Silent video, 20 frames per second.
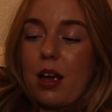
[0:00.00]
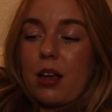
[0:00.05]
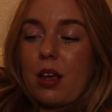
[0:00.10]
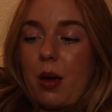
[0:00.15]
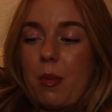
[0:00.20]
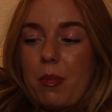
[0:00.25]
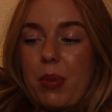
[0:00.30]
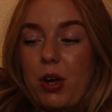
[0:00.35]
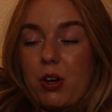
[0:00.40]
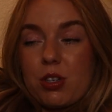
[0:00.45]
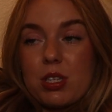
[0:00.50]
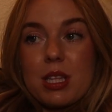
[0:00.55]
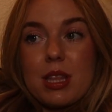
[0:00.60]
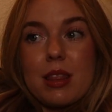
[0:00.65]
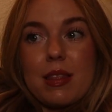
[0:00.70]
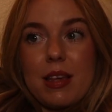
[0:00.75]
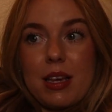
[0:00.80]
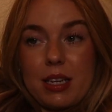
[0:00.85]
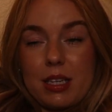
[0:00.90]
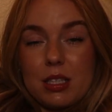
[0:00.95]
Compared to
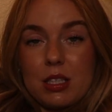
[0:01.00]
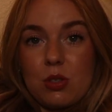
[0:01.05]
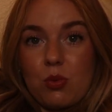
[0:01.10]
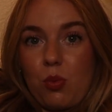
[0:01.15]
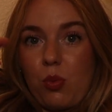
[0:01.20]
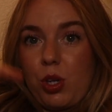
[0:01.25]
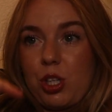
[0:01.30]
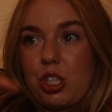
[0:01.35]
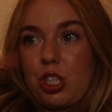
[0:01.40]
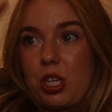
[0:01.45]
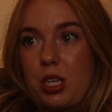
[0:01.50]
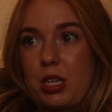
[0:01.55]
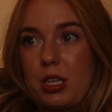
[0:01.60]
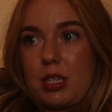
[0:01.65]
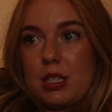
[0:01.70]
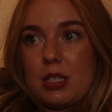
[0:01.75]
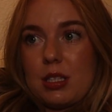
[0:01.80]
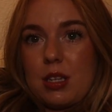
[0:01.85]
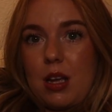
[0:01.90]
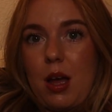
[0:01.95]
this, which
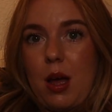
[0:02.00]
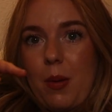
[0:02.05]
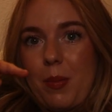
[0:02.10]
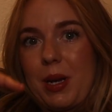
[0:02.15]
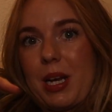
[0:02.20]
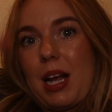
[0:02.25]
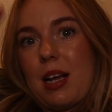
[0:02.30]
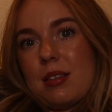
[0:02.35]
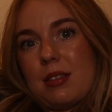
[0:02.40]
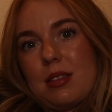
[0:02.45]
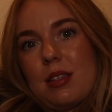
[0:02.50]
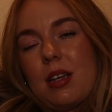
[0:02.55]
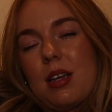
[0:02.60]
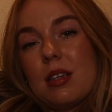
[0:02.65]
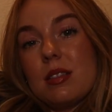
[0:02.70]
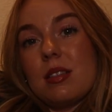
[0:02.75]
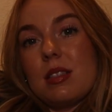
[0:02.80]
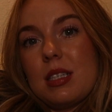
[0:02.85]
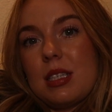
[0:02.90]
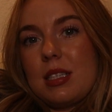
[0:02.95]
is, it has
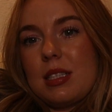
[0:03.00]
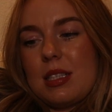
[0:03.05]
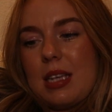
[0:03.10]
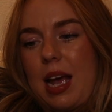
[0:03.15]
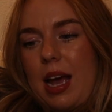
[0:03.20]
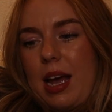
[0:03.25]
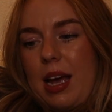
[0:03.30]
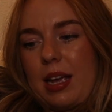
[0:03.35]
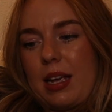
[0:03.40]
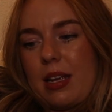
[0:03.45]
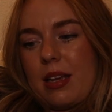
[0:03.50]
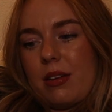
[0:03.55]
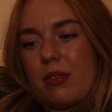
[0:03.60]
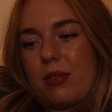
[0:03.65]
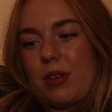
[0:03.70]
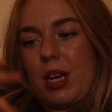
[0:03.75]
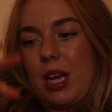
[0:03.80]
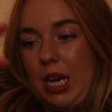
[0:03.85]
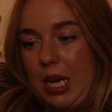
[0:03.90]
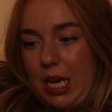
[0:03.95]
a zigzag
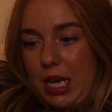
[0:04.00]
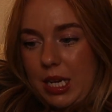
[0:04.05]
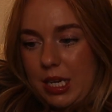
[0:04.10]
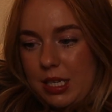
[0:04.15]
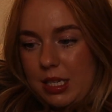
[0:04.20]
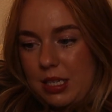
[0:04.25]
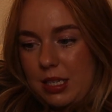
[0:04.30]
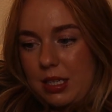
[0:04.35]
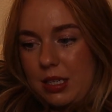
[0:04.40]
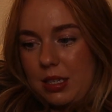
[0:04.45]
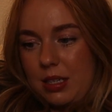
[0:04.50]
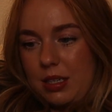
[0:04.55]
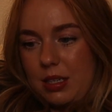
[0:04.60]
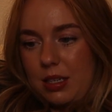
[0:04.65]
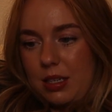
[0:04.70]
in it,